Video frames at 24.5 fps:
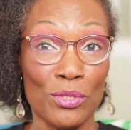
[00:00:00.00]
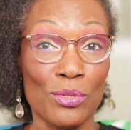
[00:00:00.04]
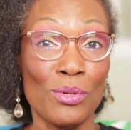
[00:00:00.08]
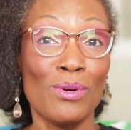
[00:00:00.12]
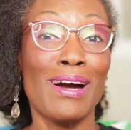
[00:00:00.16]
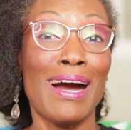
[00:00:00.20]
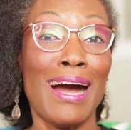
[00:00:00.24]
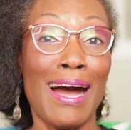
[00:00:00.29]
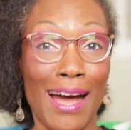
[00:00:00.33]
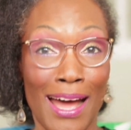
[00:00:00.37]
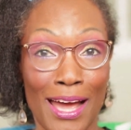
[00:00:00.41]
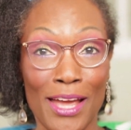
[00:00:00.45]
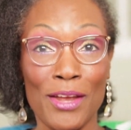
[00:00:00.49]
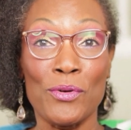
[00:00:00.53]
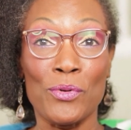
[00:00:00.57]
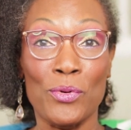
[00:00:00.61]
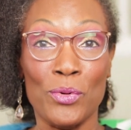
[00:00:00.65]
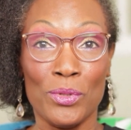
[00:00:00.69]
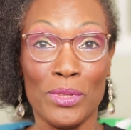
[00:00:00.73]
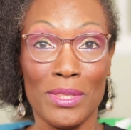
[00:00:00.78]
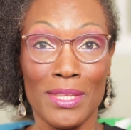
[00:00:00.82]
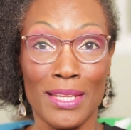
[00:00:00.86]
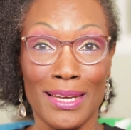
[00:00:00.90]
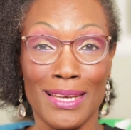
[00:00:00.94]
So I
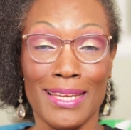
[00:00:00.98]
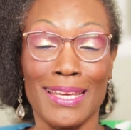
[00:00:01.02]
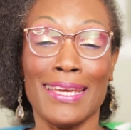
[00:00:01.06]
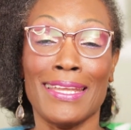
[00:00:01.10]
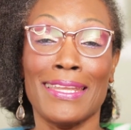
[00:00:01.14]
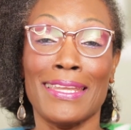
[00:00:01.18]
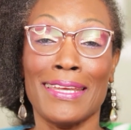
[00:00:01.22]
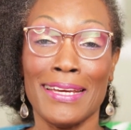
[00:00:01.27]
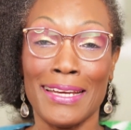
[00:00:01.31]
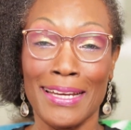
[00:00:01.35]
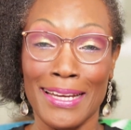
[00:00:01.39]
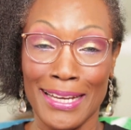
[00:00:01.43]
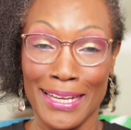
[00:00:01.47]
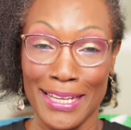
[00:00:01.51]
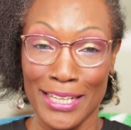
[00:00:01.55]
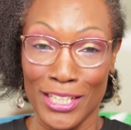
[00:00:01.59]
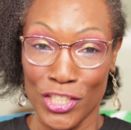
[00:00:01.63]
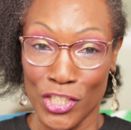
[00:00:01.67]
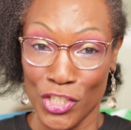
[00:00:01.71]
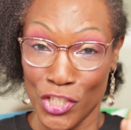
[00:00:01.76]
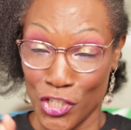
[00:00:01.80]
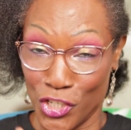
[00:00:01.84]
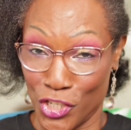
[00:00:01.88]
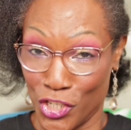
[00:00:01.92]
wrote the letter
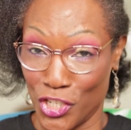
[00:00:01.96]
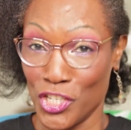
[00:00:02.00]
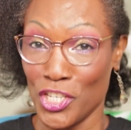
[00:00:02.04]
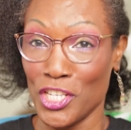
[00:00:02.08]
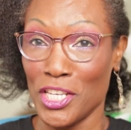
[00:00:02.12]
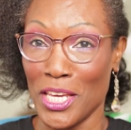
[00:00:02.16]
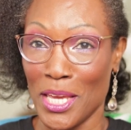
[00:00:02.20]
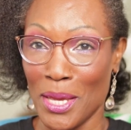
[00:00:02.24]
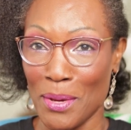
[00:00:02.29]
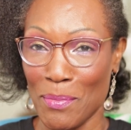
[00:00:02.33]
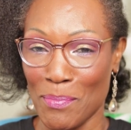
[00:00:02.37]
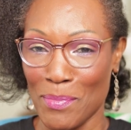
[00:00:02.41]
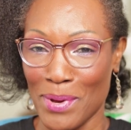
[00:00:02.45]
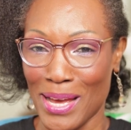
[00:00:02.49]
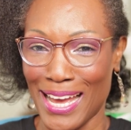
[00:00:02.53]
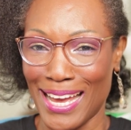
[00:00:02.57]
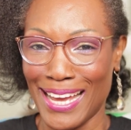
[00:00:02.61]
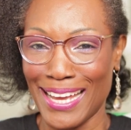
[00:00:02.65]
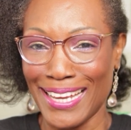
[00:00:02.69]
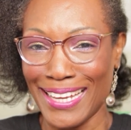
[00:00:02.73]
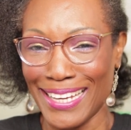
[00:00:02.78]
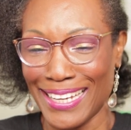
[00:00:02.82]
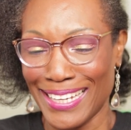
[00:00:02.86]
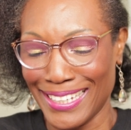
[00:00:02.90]
and she came
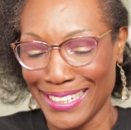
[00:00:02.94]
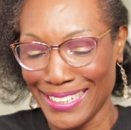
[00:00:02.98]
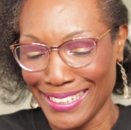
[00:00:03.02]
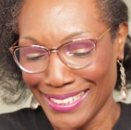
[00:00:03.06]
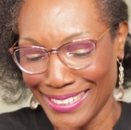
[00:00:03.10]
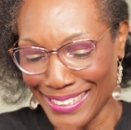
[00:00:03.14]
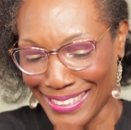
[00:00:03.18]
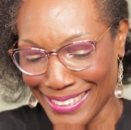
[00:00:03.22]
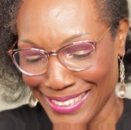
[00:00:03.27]
back.